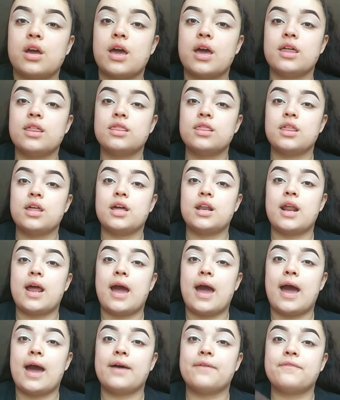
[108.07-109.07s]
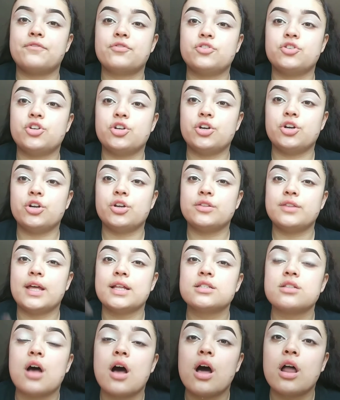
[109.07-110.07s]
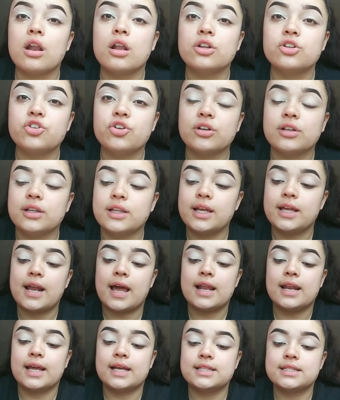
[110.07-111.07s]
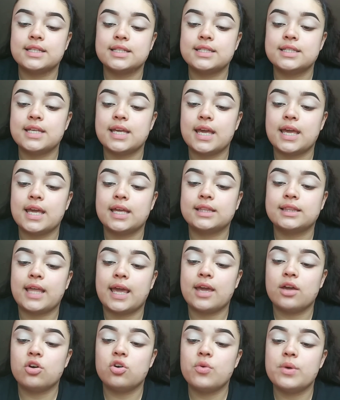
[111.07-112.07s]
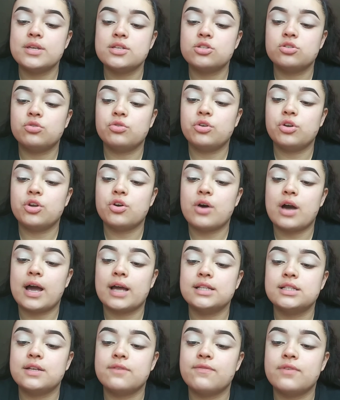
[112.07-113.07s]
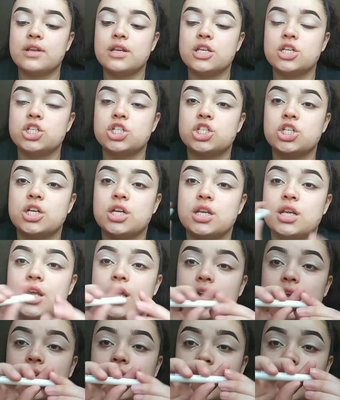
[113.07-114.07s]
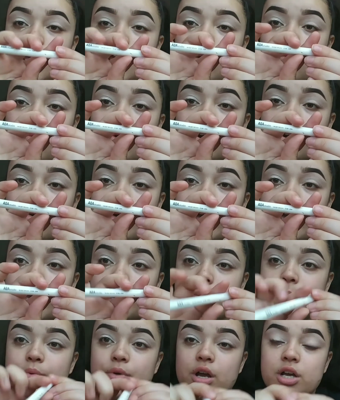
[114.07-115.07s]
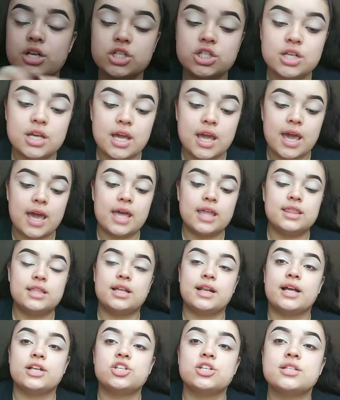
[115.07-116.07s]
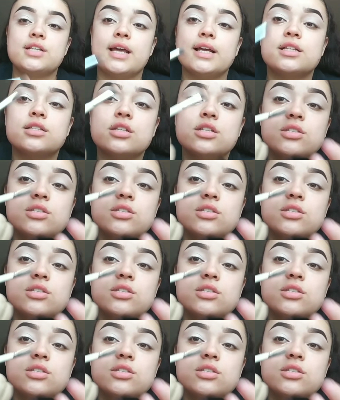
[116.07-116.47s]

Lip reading: And then after that's all on your lid, I like to take the AOA Studio High Definition E108 brush, and then I just like to